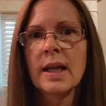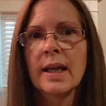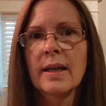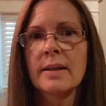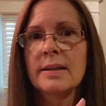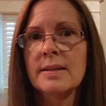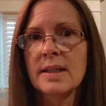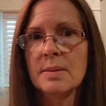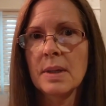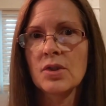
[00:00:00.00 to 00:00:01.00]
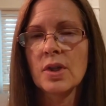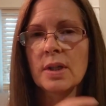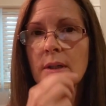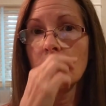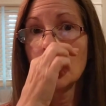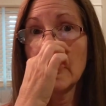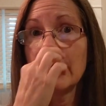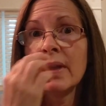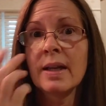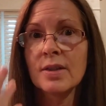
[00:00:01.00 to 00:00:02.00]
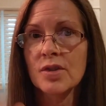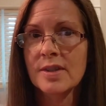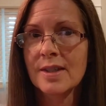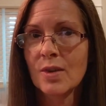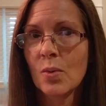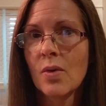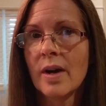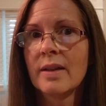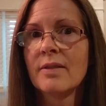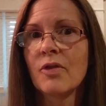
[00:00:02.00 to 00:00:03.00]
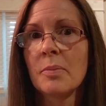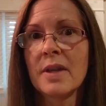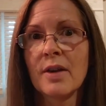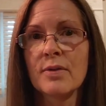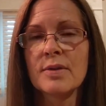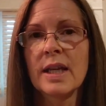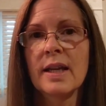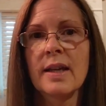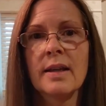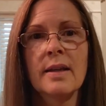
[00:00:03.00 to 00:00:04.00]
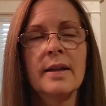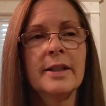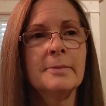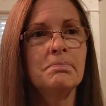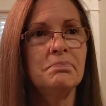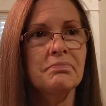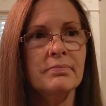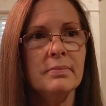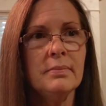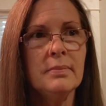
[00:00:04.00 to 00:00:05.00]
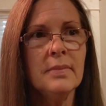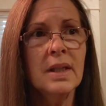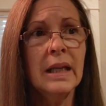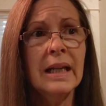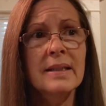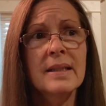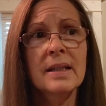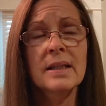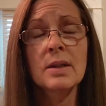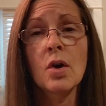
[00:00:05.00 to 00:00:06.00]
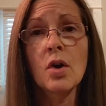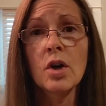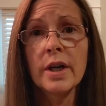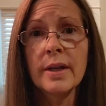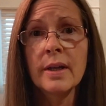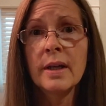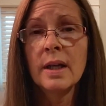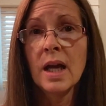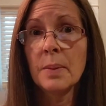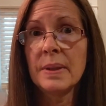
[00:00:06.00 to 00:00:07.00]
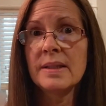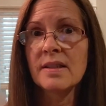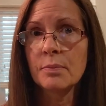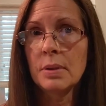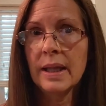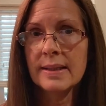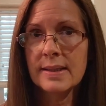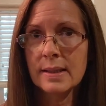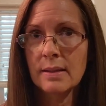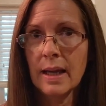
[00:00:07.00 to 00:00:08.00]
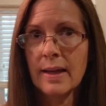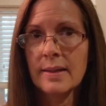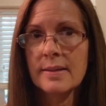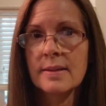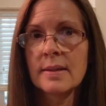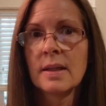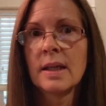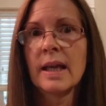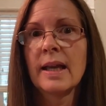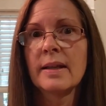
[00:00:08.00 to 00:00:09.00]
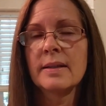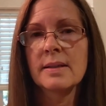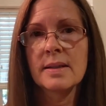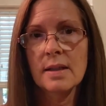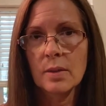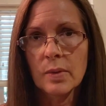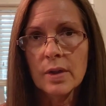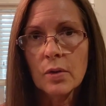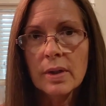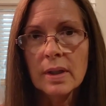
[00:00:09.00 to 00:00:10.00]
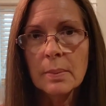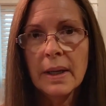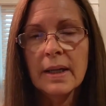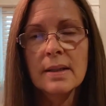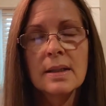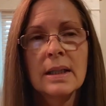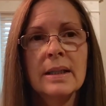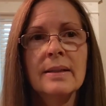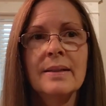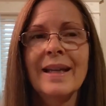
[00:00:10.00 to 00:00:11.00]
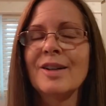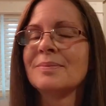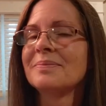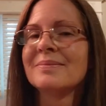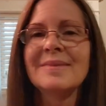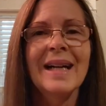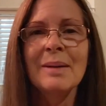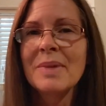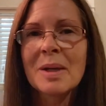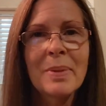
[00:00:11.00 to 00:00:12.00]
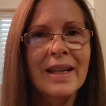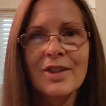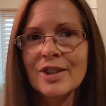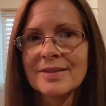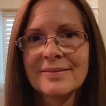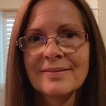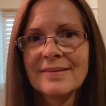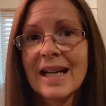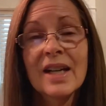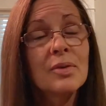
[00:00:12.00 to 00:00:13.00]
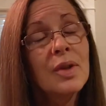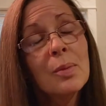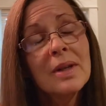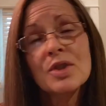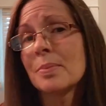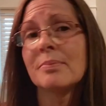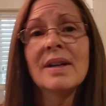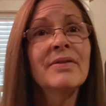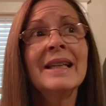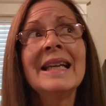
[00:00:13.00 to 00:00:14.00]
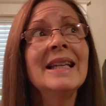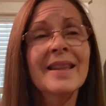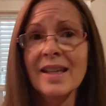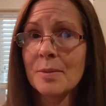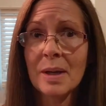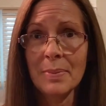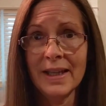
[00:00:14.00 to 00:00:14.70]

and it's in my chicken coop. And then I just did the one from the other day, um, and I did it on a piece of plexiglass and it is done with acrylic paint. Now, I'm not a painter. I don't know much of anything about